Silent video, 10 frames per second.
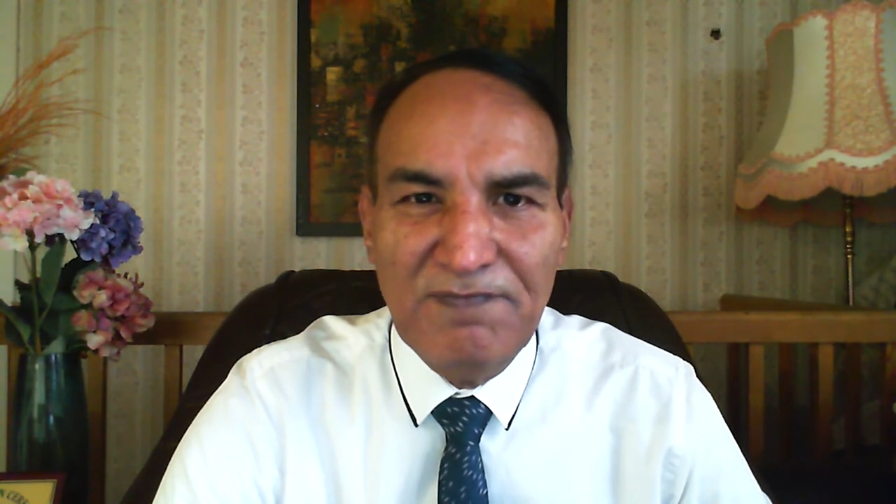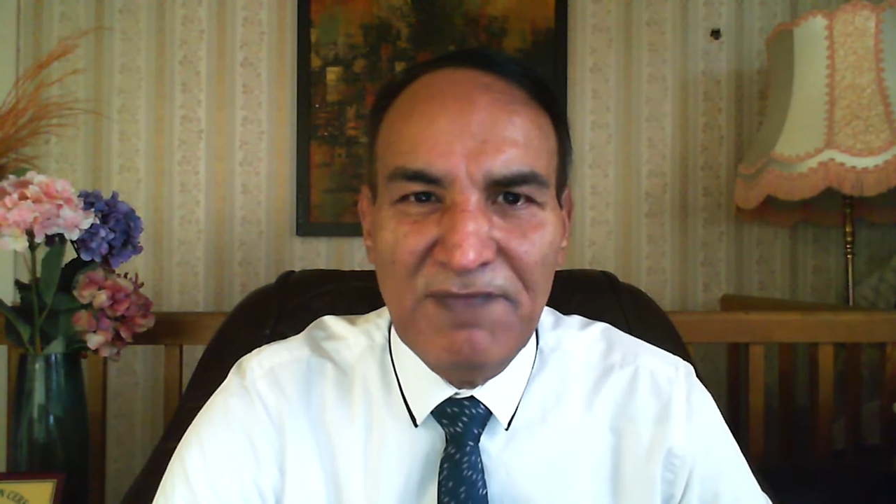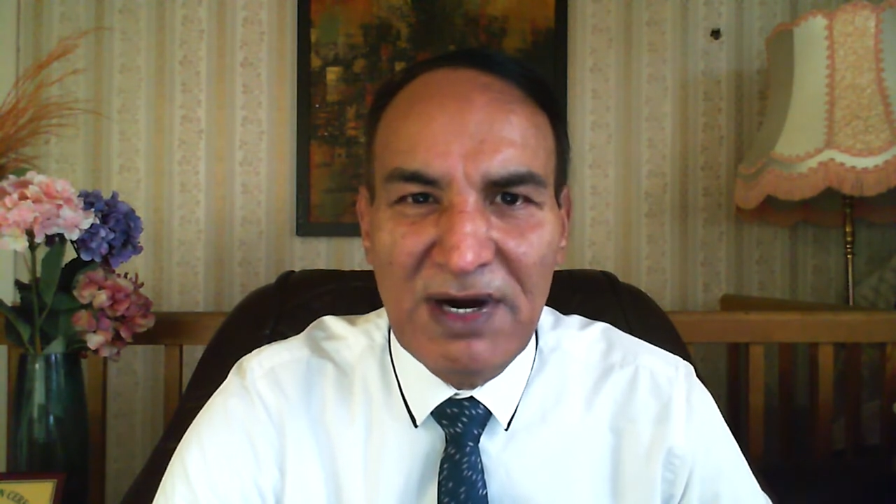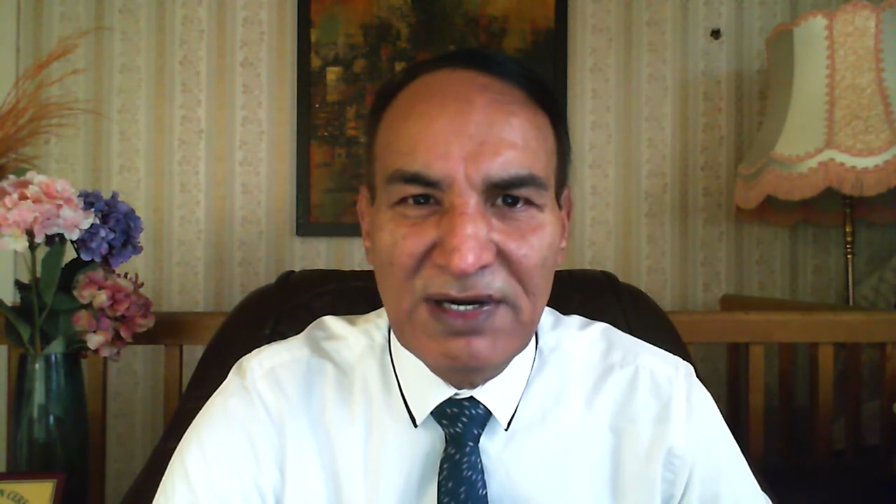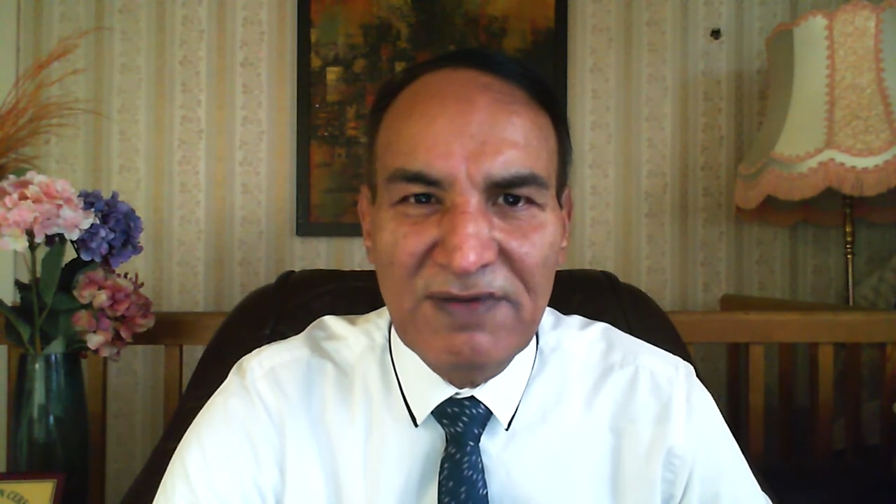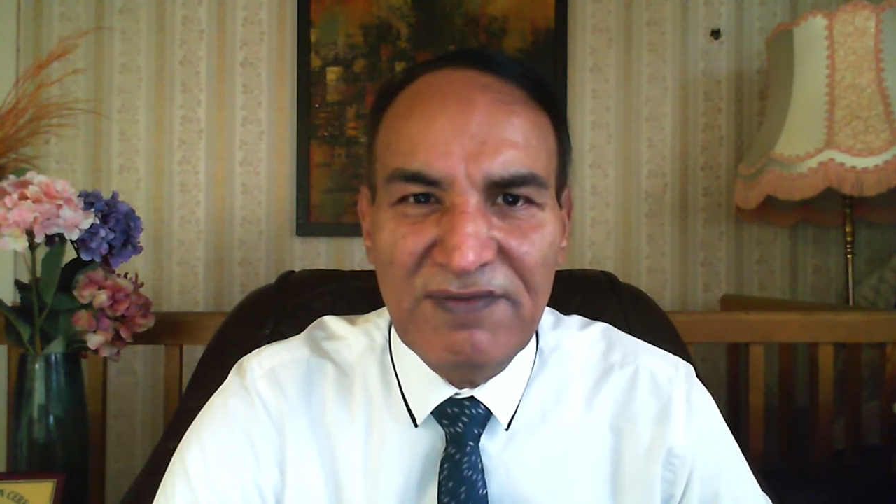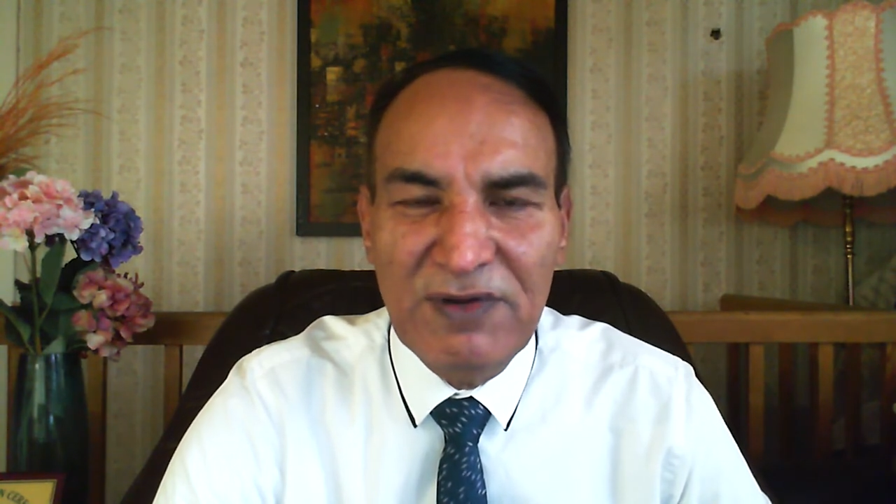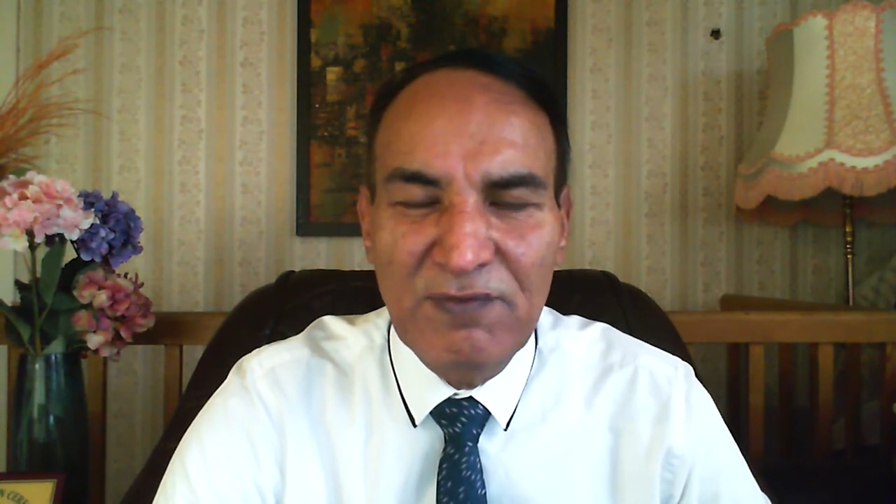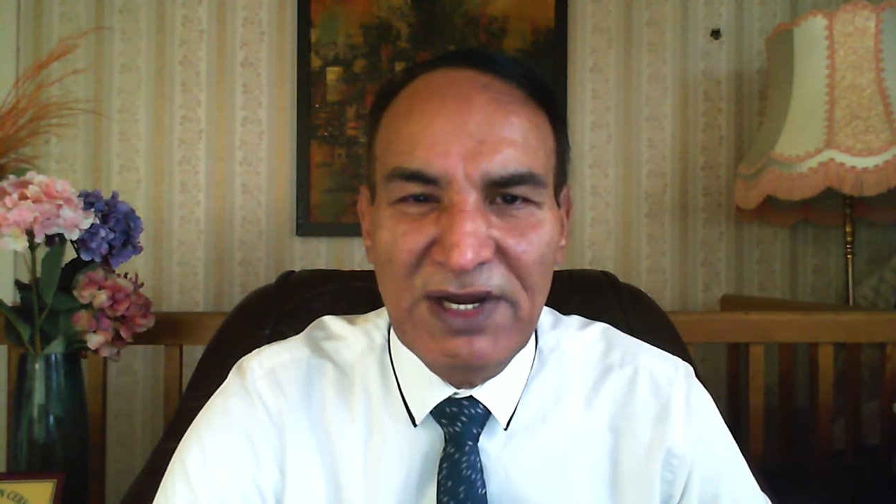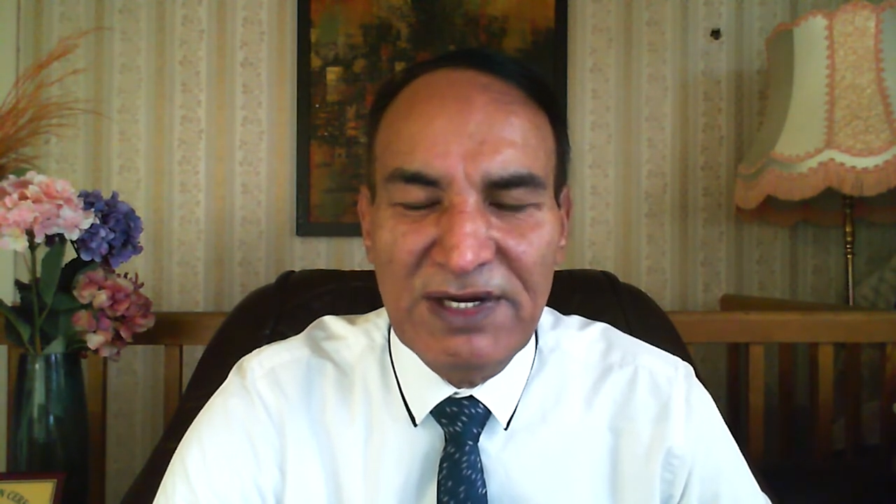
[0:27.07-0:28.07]
part of
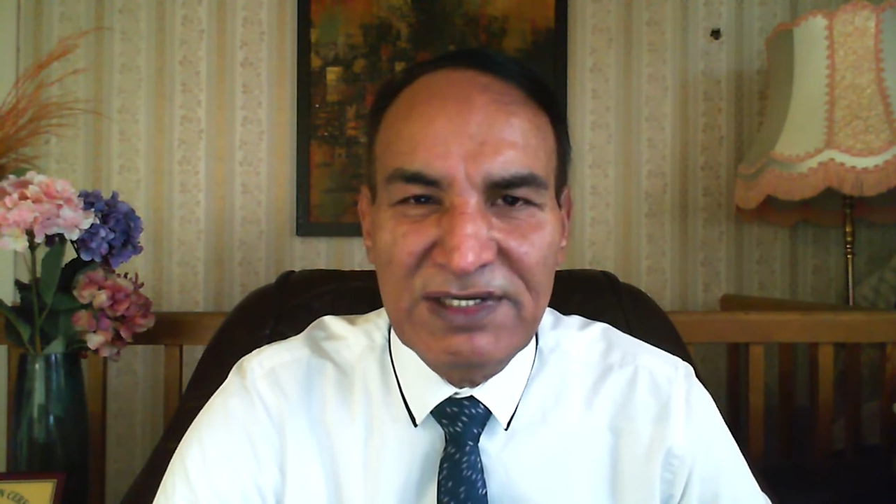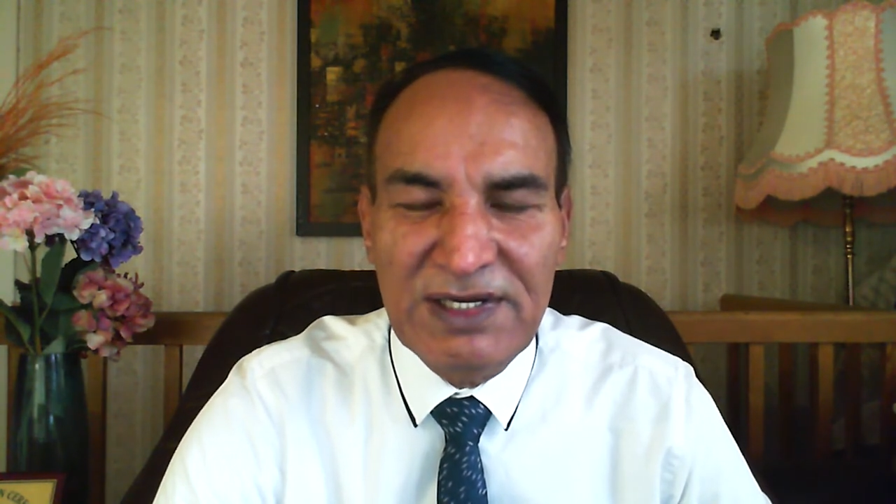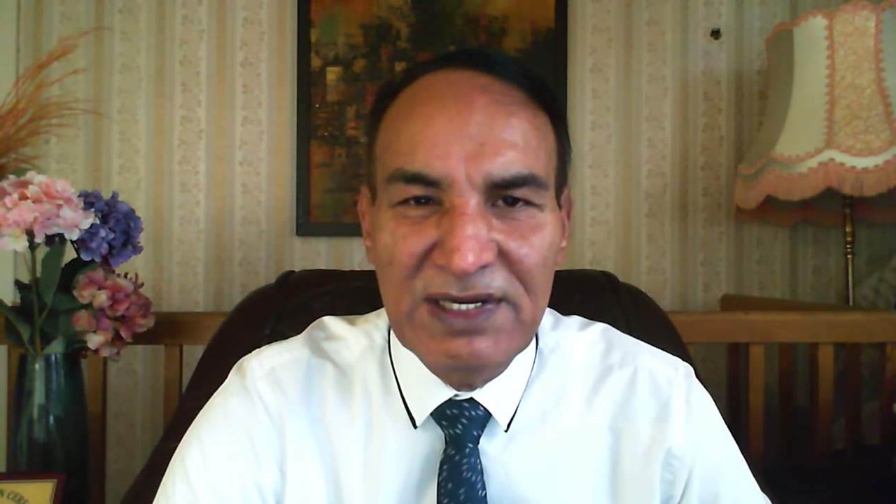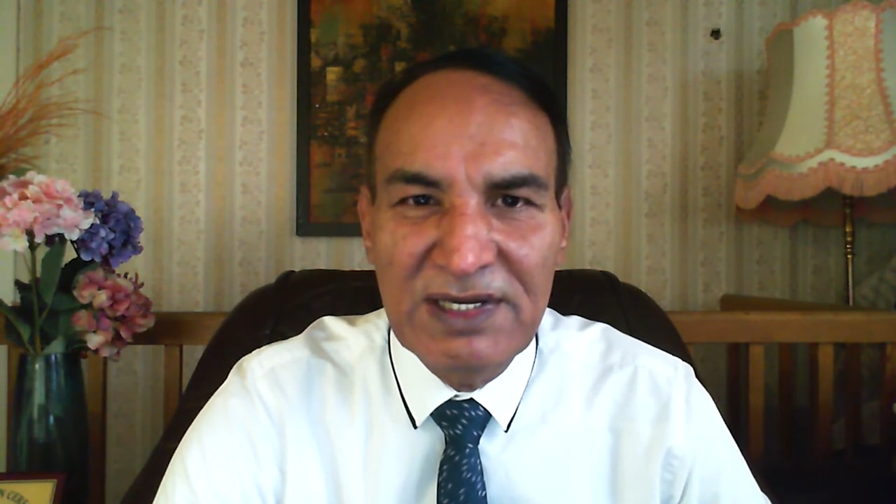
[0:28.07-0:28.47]
humanity,